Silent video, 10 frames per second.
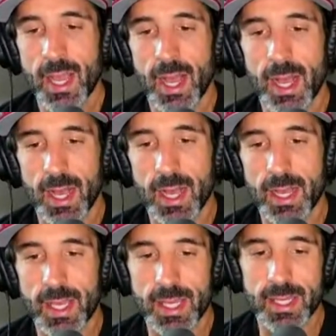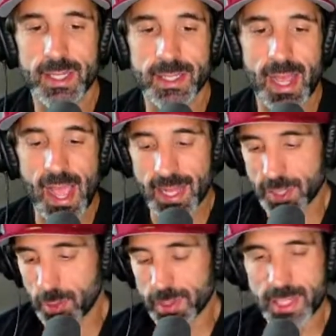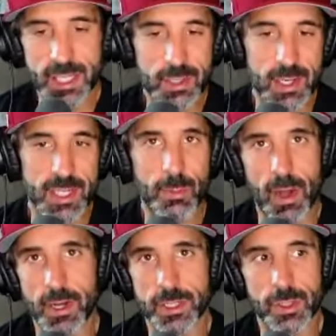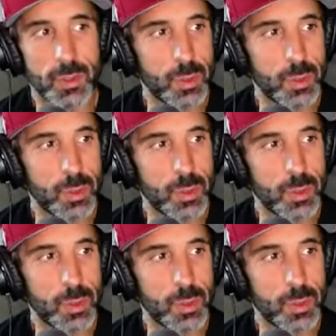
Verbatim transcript: uh, is I ask who's a teacher that inspired you,